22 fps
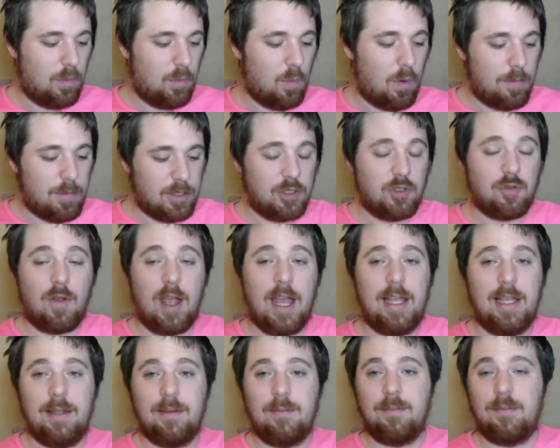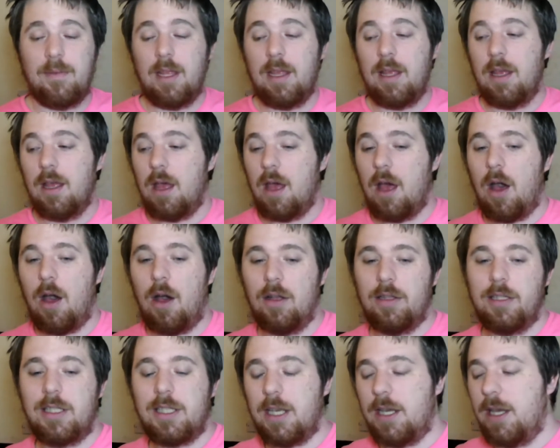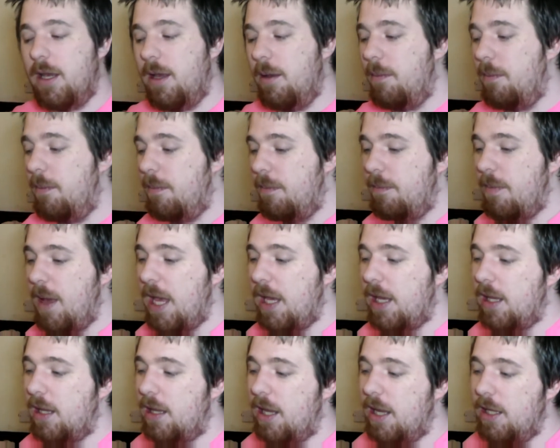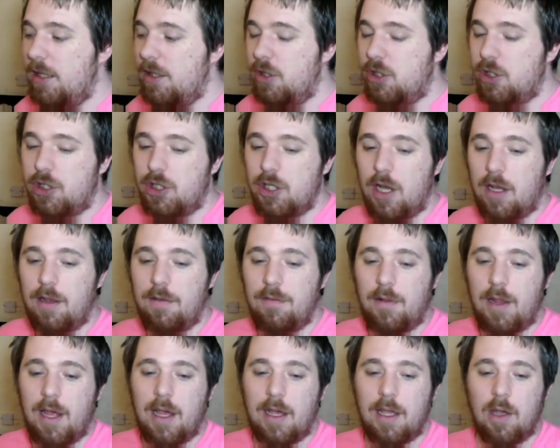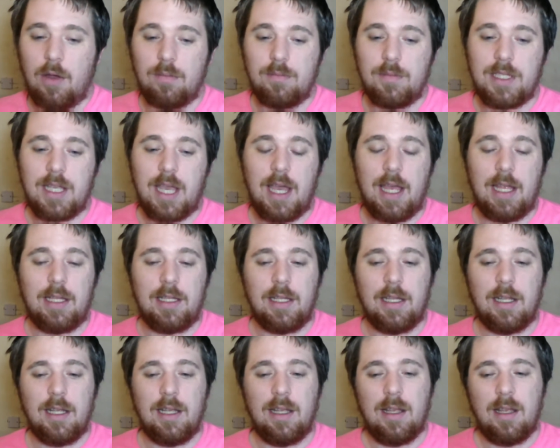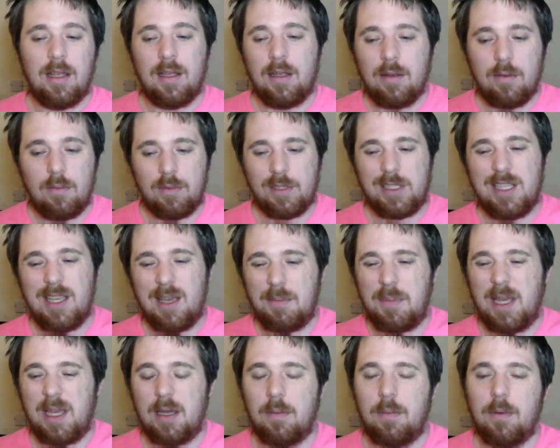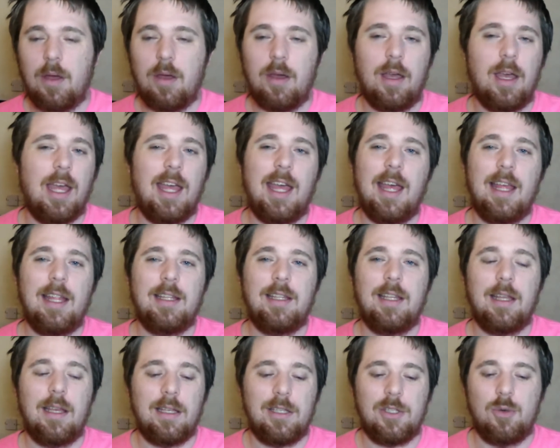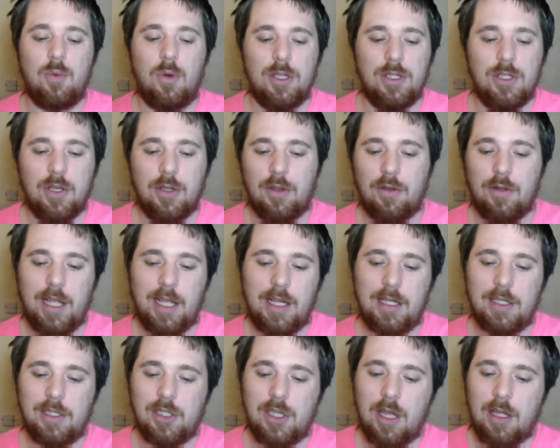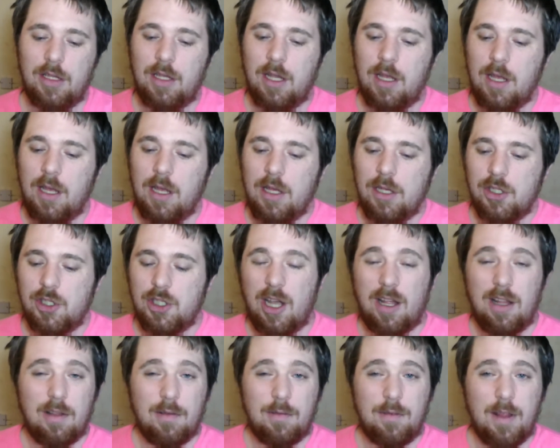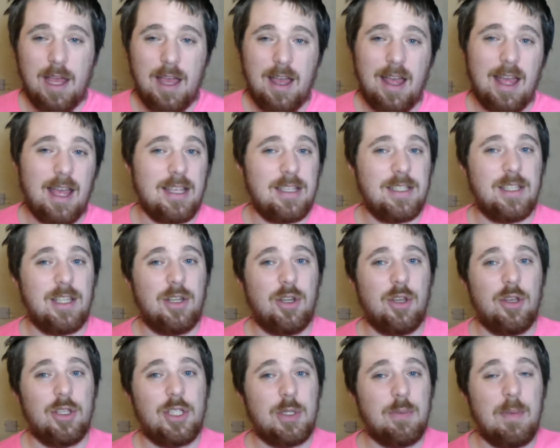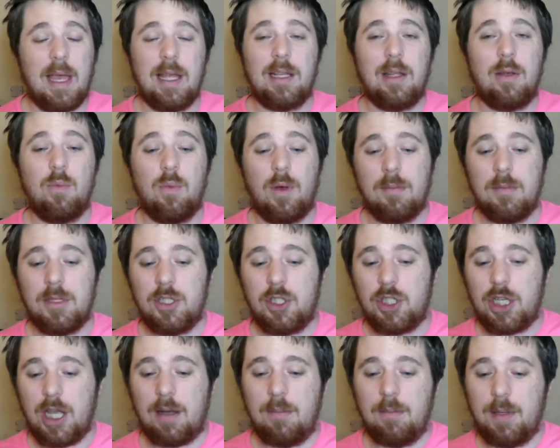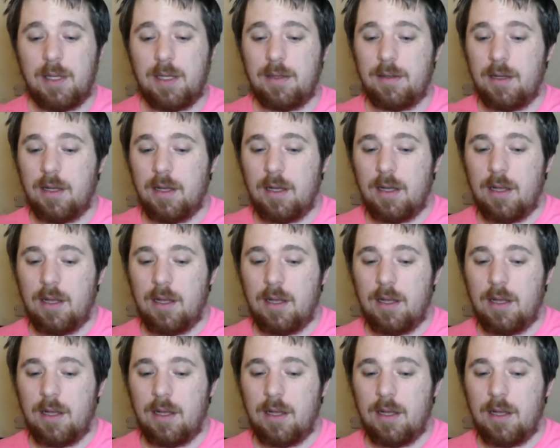woman's right onto Becky Lynch. Charlotte Flair comes in. We see a big vote, and it's 1-2-3 and it's done. Charlotte Flair is the new SmackDown Women's Champion.